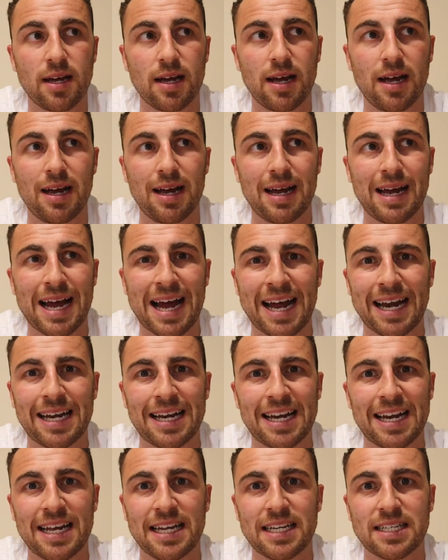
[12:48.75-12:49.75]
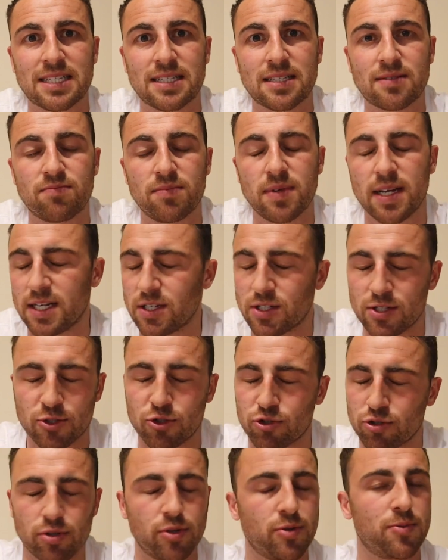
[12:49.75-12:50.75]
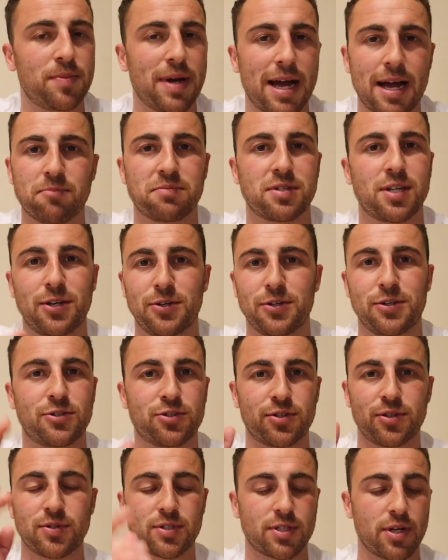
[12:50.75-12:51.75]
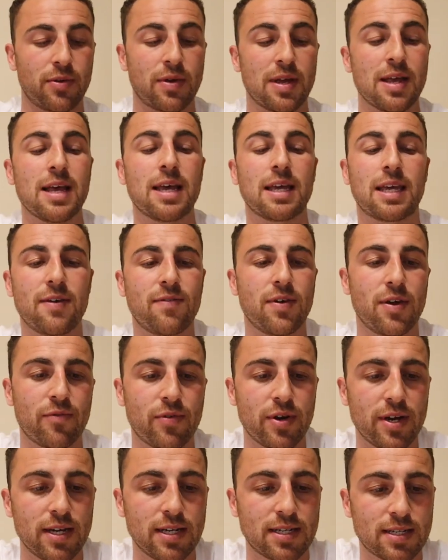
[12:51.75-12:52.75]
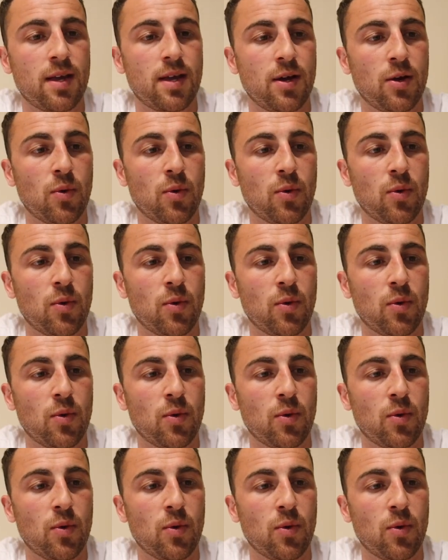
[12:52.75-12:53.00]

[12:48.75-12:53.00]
uh, and it's it's true, absolutely true. So give it a read.